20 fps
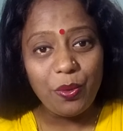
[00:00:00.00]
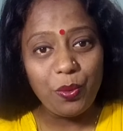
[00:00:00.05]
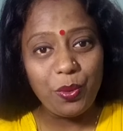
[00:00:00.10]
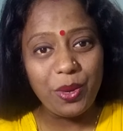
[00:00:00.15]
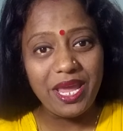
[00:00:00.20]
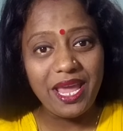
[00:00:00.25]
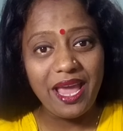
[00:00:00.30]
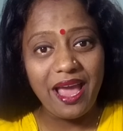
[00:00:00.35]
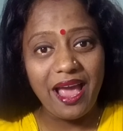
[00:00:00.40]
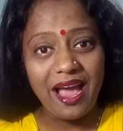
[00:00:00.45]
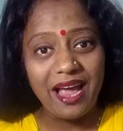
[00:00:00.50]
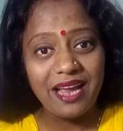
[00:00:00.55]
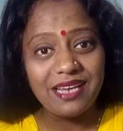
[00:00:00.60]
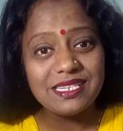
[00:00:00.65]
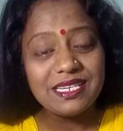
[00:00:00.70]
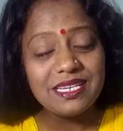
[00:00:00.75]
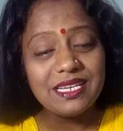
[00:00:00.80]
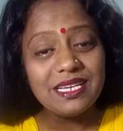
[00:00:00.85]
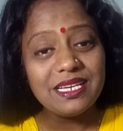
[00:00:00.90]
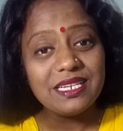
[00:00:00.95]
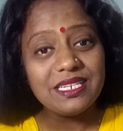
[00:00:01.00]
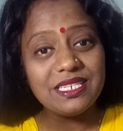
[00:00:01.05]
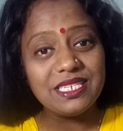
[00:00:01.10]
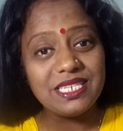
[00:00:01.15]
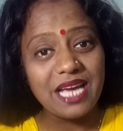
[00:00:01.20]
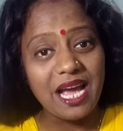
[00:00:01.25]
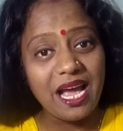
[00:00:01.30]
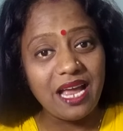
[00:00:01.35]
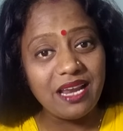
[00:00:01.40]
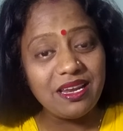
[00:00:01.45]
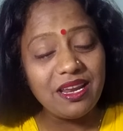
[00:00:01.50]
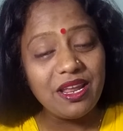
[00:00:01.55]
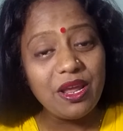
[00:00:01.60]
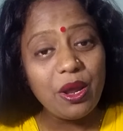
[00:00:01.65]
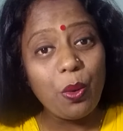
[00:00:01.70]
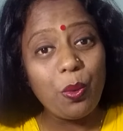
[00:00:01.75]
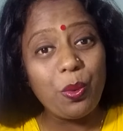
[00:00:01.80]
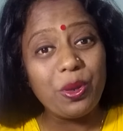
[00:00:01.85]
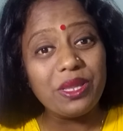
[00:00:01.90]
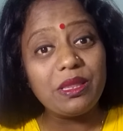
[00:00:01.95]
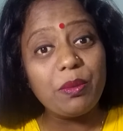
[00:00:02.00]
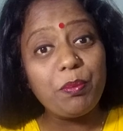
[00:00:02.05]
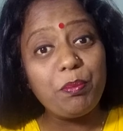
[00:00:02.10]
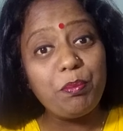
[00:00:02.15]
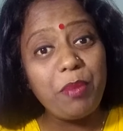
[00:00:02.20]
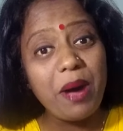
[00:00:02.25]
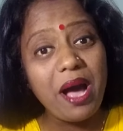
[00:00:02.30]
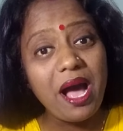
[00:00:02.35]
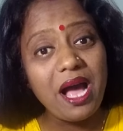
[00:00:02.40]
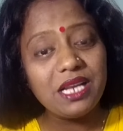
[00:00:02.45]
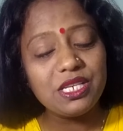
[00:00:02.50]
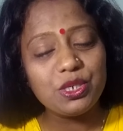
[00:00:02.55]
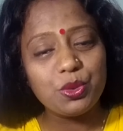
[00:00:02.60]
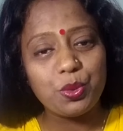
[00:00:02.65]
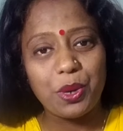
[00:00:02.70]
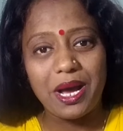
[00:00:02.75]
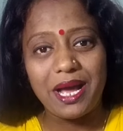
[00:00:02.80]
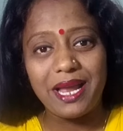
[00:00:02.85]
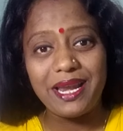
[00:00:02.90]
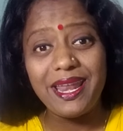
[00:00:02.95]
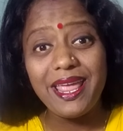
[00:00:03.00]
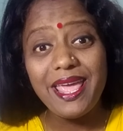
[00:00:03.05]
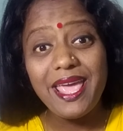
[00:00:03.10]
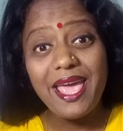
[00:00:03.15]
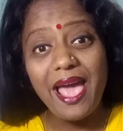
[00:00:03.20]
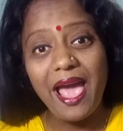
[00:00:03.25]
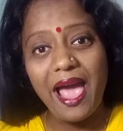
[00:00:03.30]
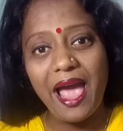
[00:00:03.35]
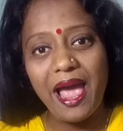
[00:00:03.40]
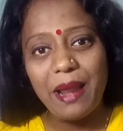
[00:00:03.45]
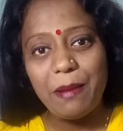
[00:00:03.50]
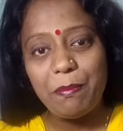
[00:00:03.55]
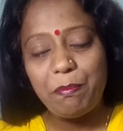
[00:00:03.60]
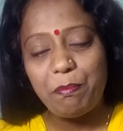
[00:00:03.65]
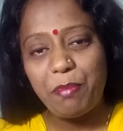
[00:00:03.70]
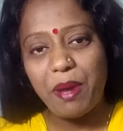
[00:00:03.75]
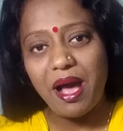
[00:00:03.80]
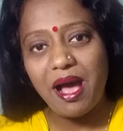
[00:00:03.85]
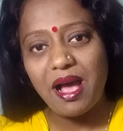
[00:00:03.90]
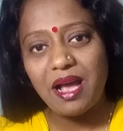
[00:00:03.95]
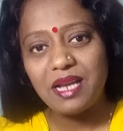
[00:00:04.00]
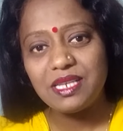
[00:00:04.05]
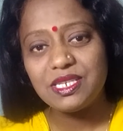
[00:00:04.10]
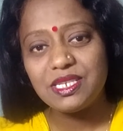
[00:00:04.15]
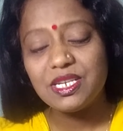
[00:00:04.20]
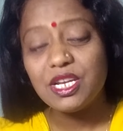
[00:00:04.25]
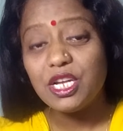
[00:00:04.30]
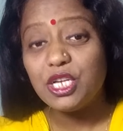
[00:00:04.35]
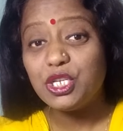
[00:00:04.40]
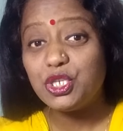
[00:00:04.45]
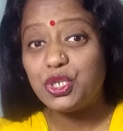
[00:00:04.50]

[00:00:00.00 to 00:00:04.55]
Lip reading: we had done with part 1 and part